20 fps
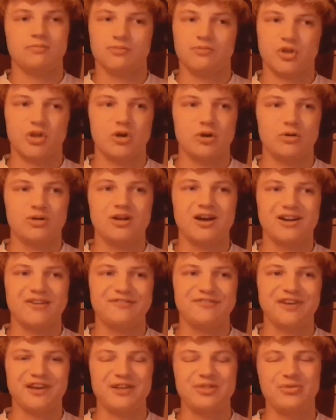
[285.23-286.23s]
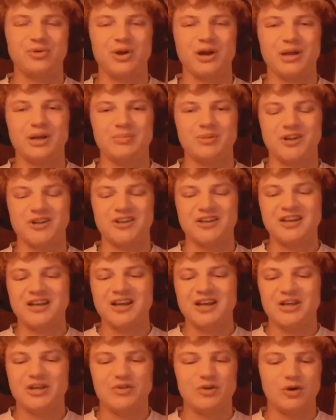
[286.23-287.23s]
you know, kind of fake threading, but
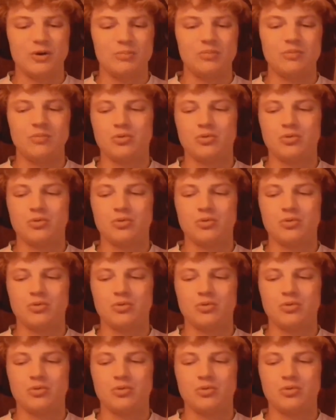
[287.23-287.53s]
you've got